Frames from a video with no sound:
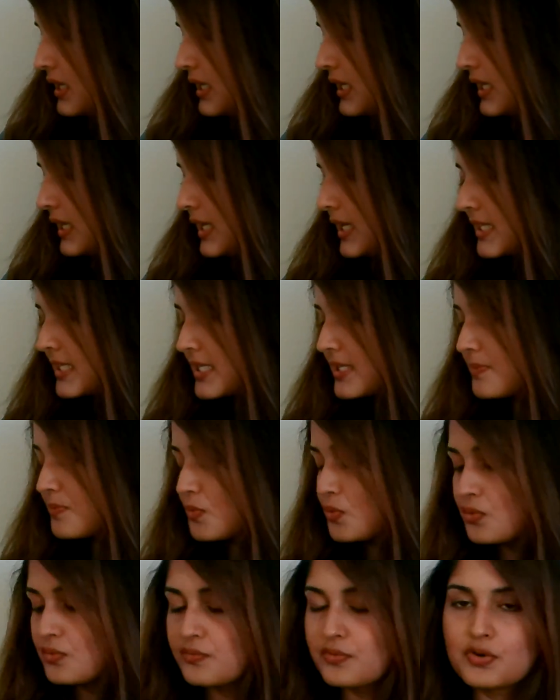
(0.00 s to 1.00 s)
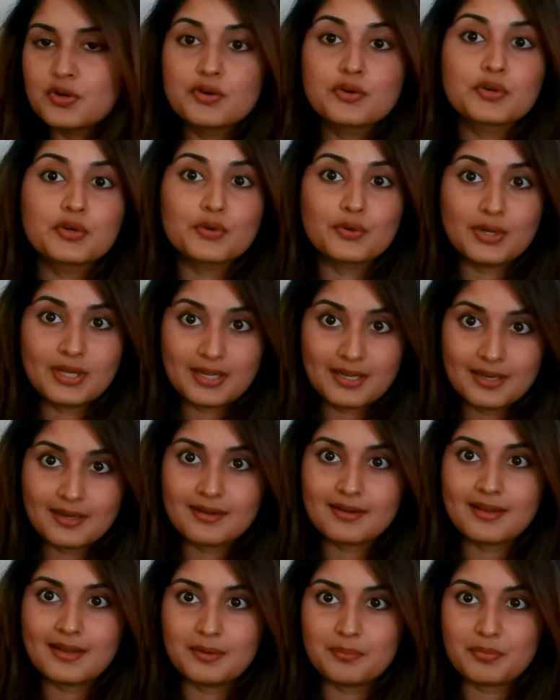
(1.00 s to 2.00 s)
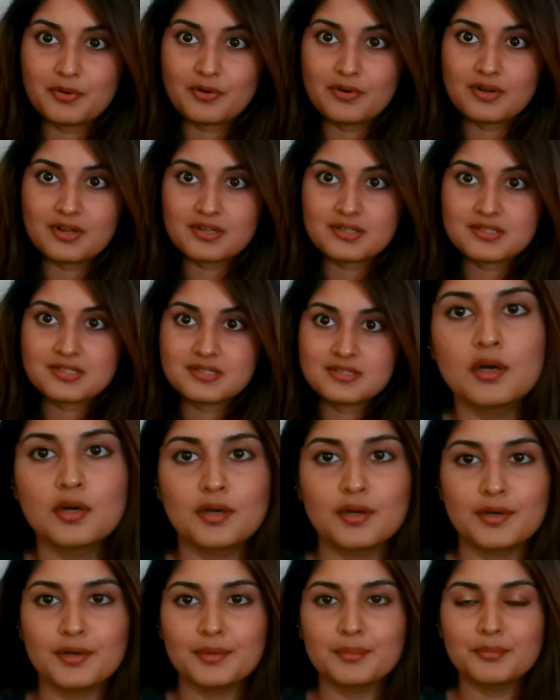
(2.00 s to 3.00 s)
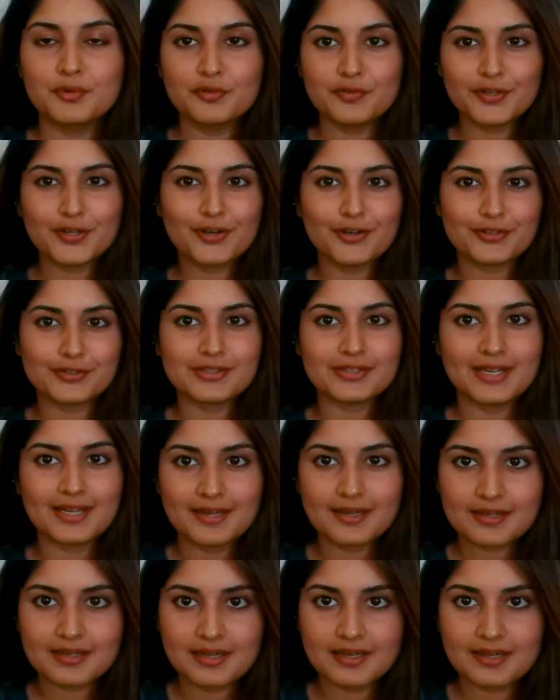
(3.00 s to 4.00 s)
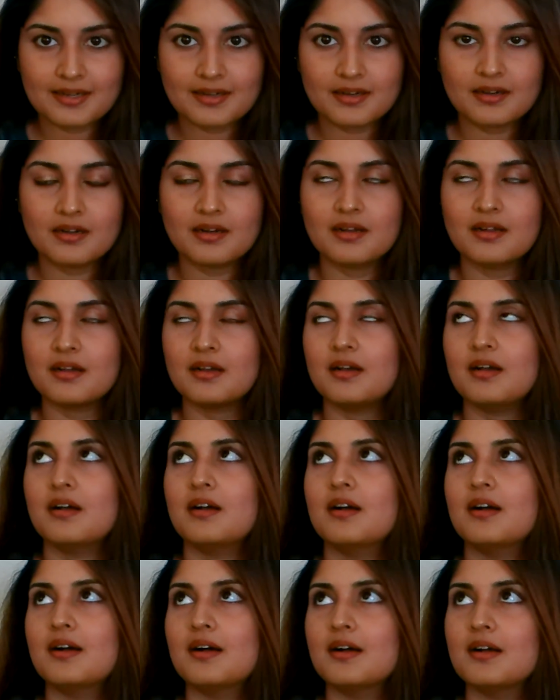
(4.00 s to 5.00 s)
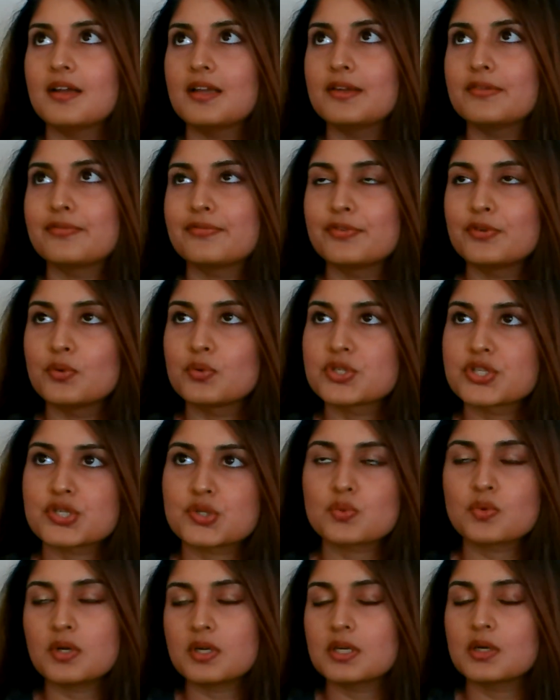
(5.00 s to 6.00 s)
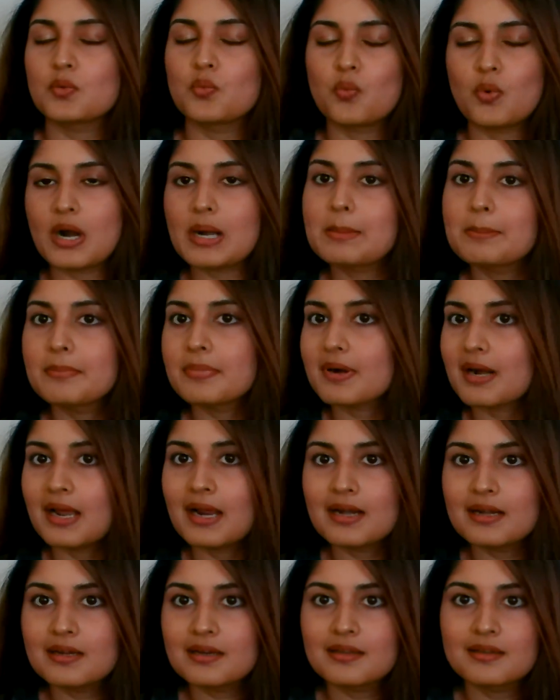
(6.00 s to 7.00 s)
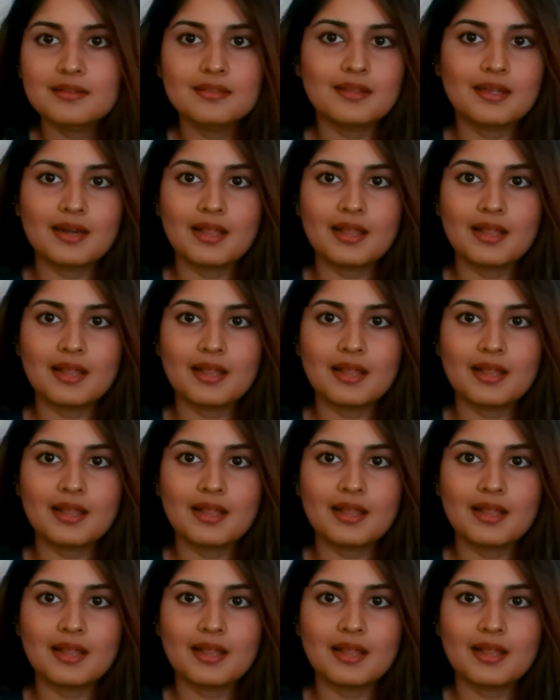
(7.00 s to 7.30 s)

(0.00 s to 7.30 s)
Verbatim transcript: Let's move to hair care products. Moving on to hair care, uh, if you just wanted one brand that